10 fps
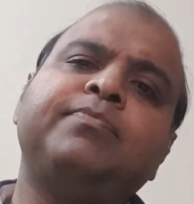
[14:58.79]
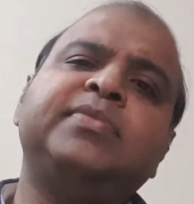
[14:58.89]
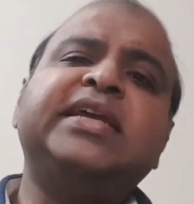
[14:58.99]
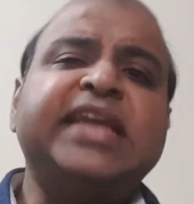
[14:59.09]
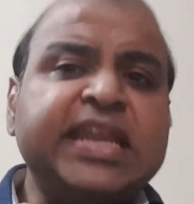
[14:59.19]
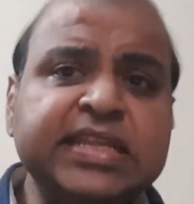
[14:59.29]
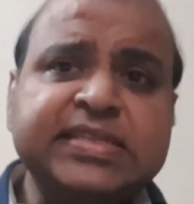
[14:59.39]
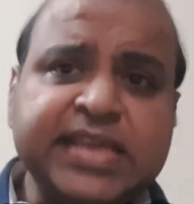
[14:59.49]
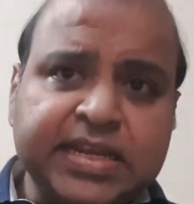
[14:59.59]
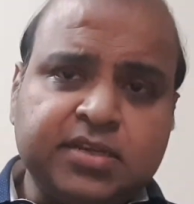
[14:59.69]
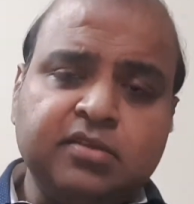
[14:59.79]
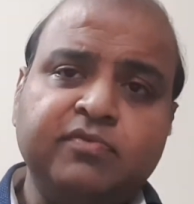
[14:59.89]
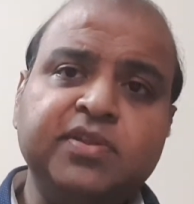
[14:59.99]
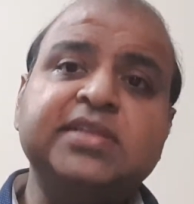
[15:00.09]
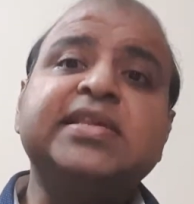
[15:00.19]
that any set
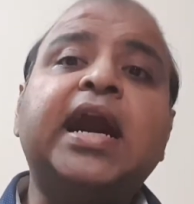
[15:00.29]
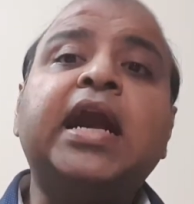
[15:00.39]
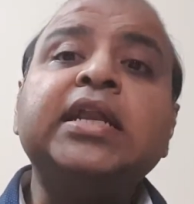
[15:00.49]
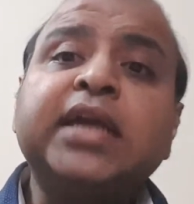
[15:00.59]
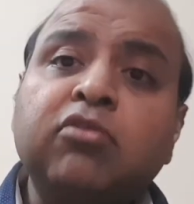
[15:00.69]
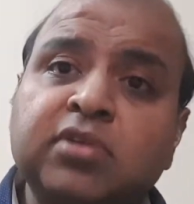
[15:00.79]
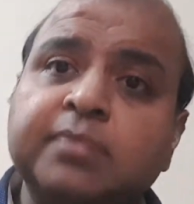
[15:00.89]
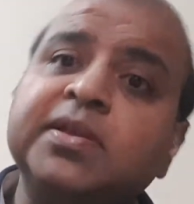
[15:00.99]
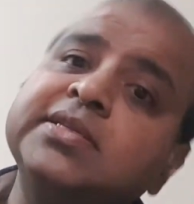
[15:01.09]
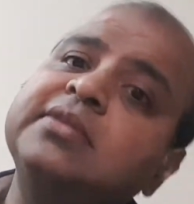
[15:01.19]
which is uncountable is